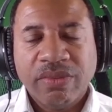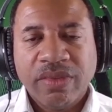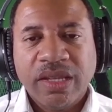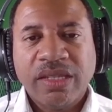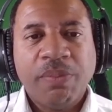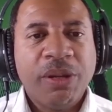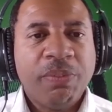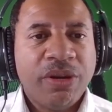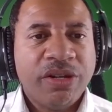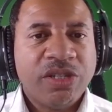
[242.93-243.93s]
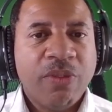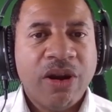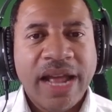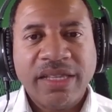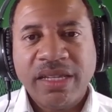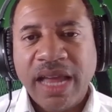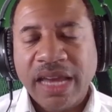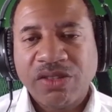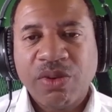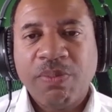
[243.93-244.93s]
Simply put, Smart IT has
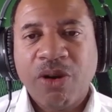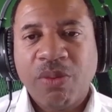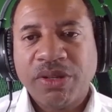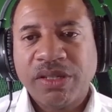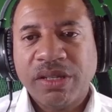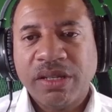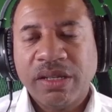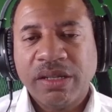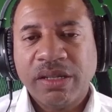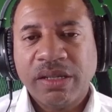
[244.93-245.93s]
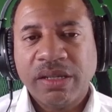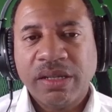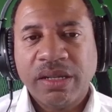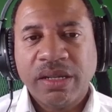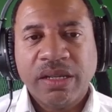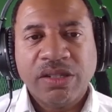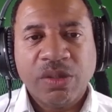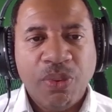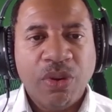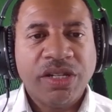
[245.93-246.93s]
3 purposes:
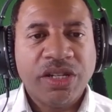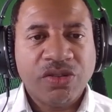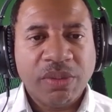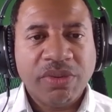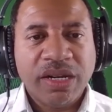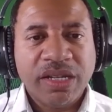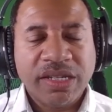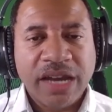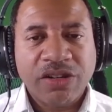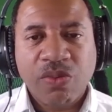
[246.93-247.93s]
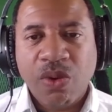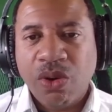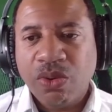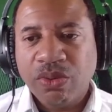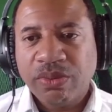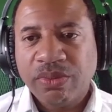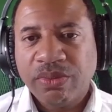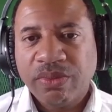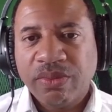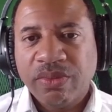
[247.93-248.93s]
support the disruption of the status quo,
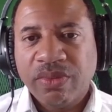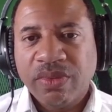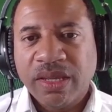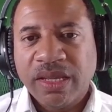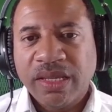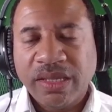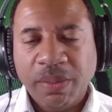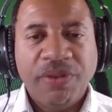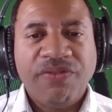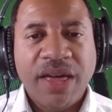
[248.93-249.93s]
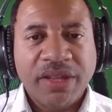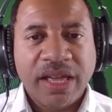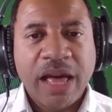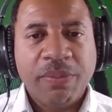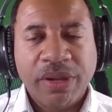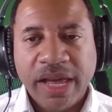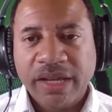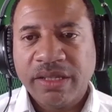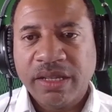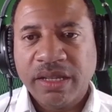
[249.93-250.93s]
simplify the
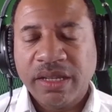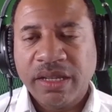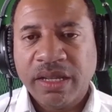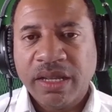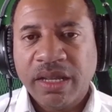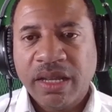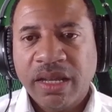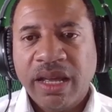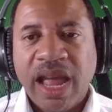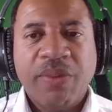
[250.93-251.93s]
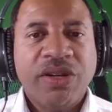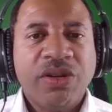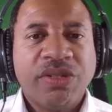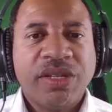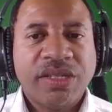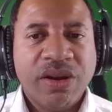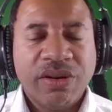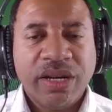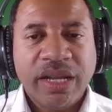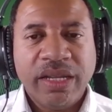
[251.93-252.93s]
complex, and reduce
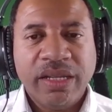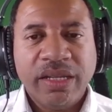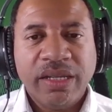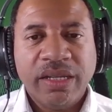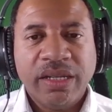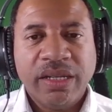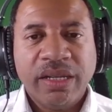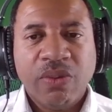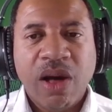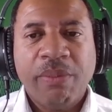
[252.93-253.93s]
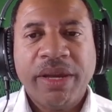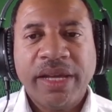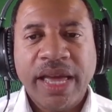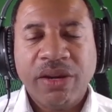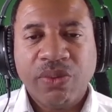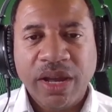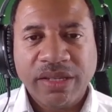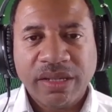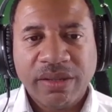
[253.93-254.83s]
uncertainty while mitigating risk.